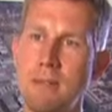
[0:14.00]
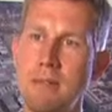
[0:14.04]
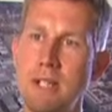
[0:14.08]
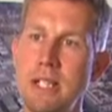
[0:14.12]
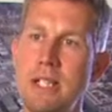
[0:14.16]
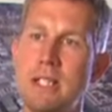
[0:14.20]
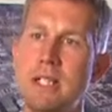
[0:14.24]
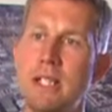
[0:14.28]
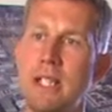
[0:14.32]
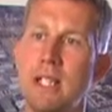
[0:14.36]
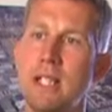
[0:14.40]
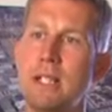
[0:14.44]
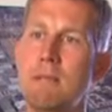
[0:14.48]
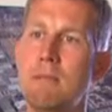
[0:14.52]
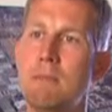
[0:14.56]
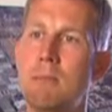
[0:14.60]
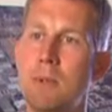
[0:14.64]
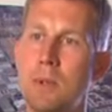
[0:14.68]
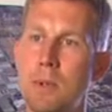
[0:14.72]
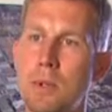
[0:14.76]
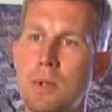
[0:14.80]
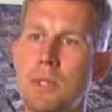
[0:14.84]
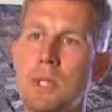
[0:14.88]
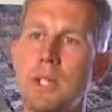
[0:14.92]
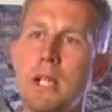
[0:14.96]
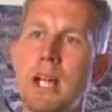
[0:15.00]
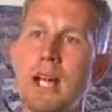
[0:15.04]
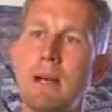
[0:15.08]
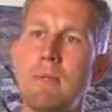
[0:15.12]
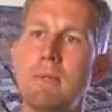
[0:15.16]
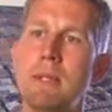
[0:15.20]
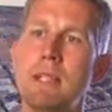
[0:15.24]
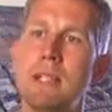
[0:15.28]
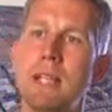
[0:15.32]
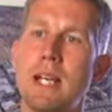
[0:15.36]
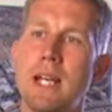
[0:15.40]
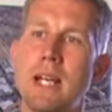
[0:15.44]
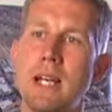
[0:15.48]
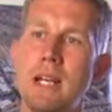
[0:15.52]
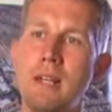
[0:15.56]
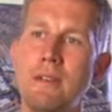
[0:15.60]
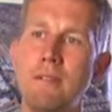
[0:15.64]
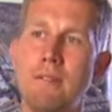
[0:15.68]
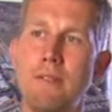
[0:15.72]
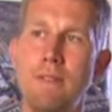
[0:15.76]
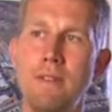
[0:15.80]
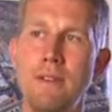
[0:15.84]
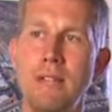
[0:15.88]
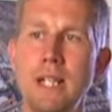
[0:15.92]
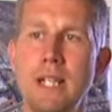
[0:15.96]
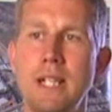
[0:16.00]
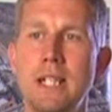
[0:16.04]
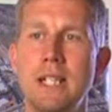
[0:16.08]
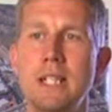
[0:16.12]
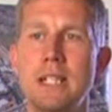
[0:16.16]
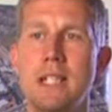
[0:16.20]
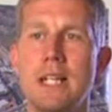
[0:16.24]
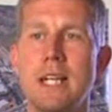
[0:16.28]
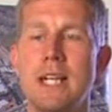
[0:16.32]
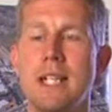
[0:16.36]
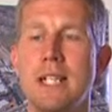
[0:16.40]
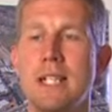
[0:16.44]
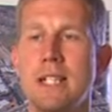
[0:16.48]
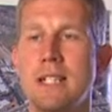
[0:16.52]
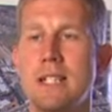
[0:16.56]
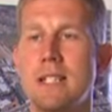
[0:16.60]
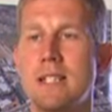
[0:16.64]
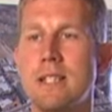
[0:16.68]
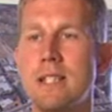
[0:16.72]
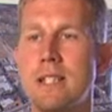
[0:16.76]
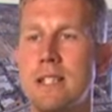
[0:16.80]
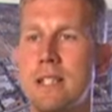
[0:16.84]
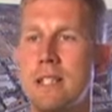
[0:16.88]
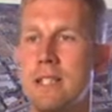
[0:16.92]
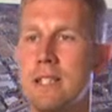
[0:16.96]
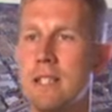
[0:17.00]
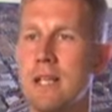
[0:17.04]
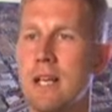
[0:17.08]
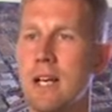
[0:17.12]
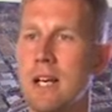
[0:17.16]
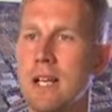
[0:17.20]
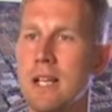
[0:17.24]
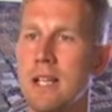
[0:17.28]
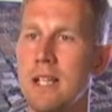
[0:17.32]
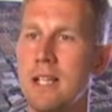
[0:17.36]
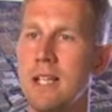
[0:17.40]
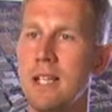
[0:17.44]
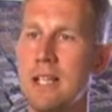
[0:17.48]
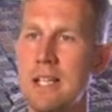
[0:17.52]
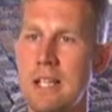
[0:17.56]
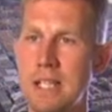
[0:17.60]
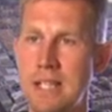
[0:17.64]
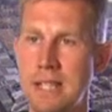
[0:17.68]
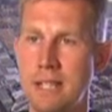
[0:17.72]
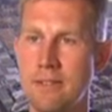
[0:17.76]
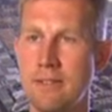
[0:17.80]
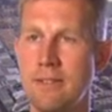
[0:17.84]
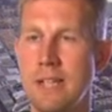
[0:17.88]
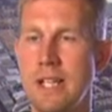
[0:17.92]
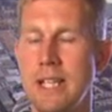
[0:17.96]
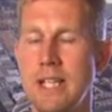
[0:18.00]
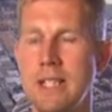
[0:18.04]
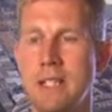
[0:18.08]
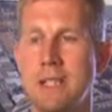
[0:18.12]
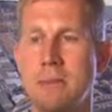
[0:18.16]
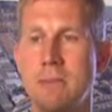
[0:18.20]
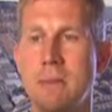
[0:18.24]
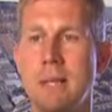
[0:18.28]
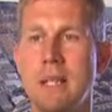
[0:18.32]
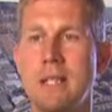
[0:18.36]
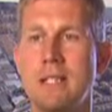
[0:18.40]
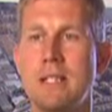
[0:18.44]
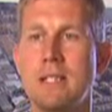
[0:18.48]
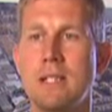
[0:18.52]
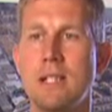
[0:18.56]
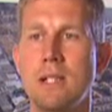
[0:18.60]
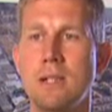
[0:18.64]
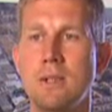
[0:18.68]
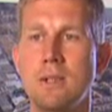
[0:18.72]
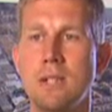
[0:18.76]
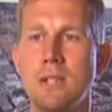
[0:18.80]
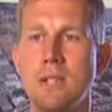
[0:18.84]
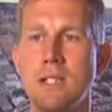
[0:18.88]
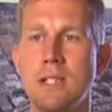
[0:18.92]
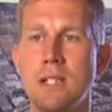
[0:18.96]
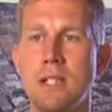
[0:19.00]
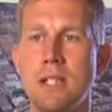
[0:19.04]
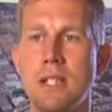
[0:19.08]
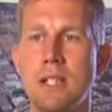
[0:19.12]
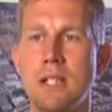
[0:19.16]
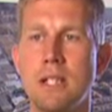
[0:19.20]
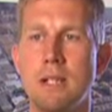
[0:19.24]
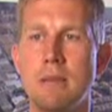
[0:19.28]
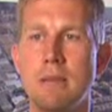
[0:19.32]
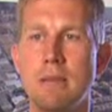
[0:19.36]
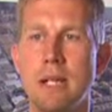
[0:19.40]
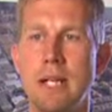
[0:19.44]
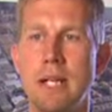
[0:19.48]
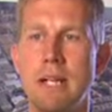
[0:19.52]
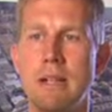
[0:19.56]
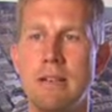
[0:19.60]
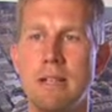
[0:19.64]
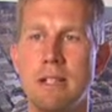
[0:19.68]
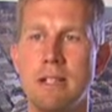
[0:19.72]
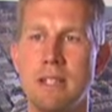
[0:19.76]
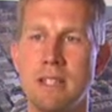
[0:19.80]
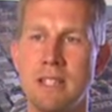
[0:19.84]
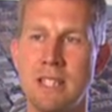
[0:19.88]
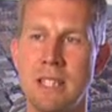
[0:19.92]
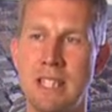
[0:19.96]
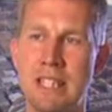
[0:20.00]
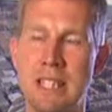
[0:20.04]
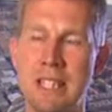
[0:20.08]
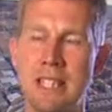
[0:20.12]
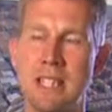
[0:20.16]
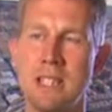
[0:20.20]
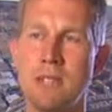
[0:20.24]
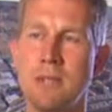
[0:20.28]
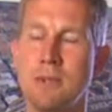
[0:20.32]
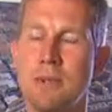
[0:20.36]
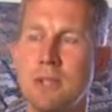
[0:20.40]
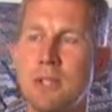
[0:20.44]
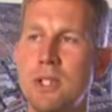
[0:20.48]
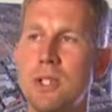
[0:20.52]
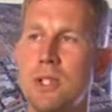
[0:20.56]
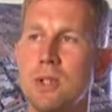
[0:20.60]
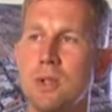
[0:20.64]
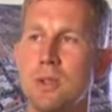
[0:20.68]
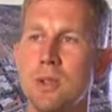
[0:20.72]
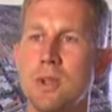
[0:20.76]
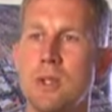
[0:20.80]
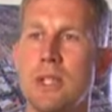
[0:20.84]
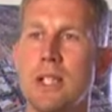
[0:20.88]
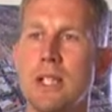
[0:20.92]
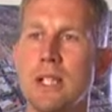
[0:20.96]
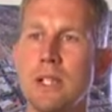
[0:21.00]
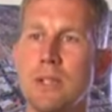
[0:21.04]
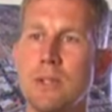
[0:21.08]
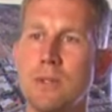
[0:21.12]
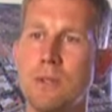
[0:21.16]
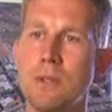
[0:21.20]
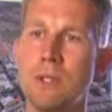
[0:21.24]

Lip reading: regionally important habitat and feeding that into the design of nature-based solutions in urban areas to ensure that you're